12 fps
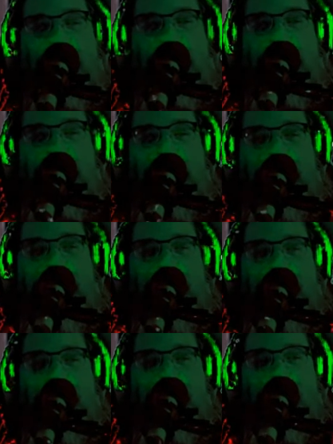she
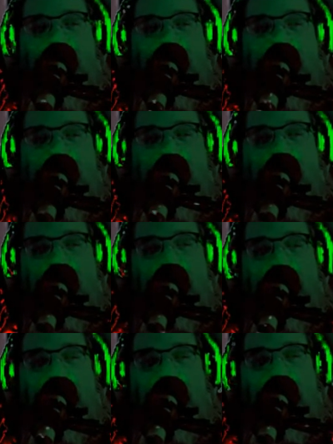has no
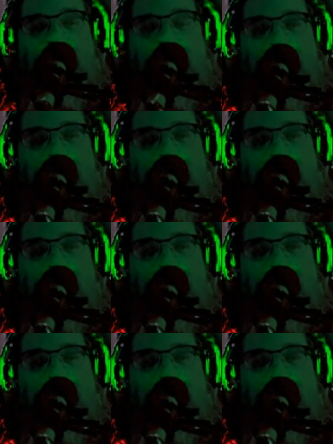children.